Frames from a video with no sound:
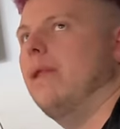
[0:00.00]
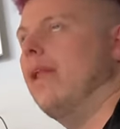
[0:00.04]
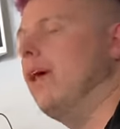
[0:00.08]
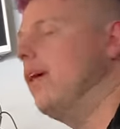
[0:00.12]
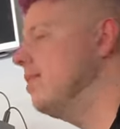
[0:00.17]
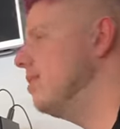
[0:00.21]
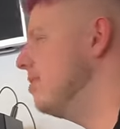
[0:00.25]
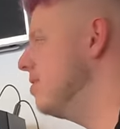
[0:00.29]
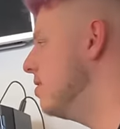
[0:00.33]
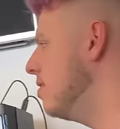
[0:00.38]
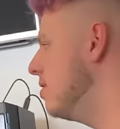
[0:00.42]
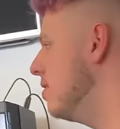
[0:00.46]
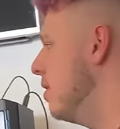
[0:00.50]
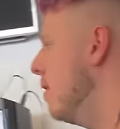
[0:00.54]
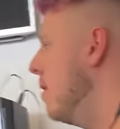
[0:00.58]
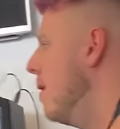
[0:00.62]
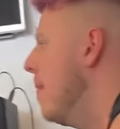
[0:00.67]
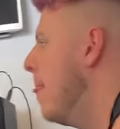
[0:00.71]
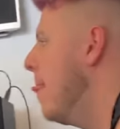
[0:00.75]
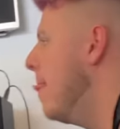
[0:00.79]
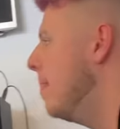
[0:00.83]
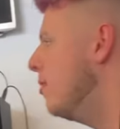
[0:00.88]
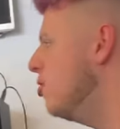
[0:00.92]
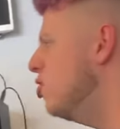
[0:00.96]
What should I say?
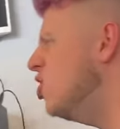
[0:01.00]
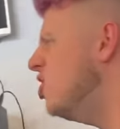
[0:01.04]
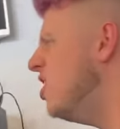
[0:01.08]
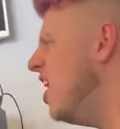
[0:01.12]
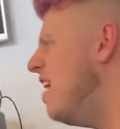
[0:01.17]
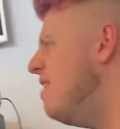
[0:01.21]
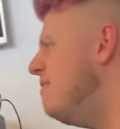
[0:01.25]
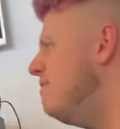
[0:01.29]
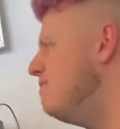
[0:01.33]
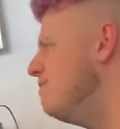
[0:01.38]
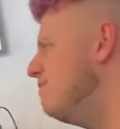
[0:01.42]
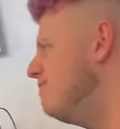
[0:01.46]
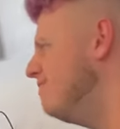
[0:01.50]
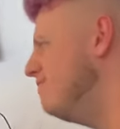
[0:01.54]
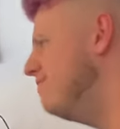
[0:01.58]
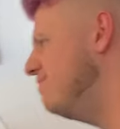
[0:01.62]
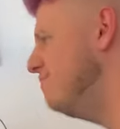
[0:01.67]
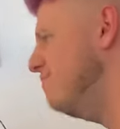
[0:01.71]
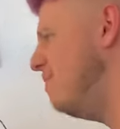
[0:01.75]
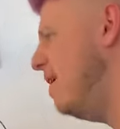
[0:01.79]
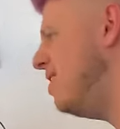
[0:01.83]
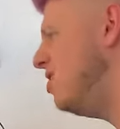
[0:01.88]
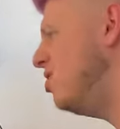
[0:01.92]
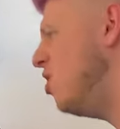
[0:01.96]
Just say
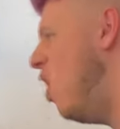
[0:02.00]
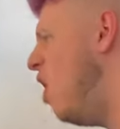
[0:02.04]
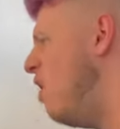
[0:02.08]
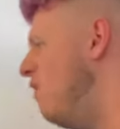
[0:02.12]
piss